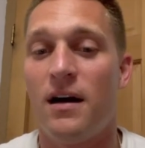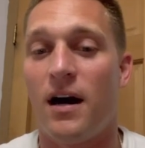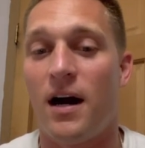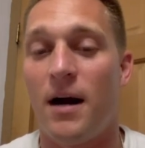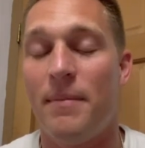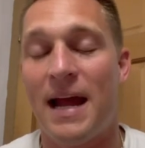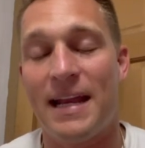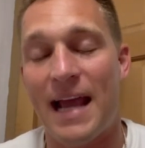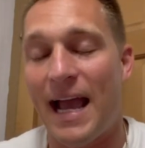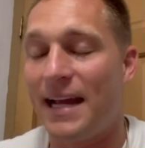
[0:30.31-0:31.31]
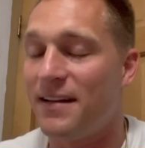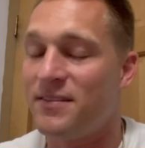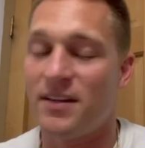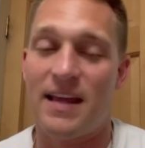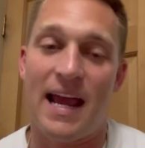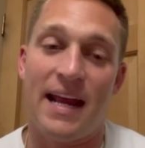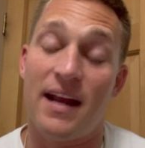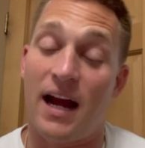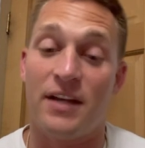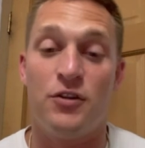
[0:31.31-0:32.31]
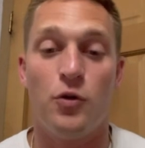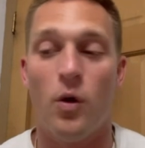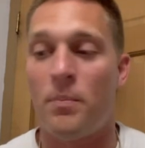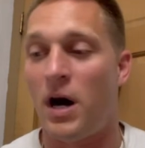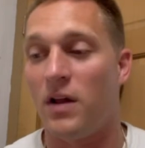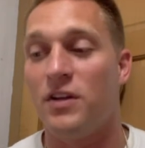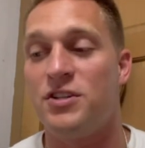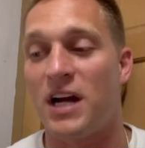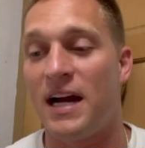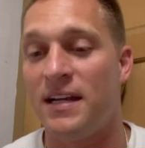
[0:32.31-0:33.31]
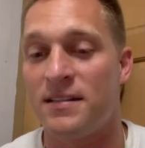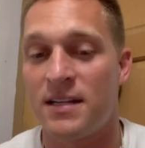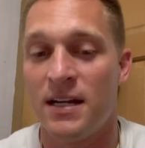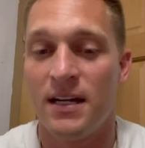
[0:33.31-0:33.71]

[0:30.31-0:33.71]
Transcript: And it added to the end. I do apologize.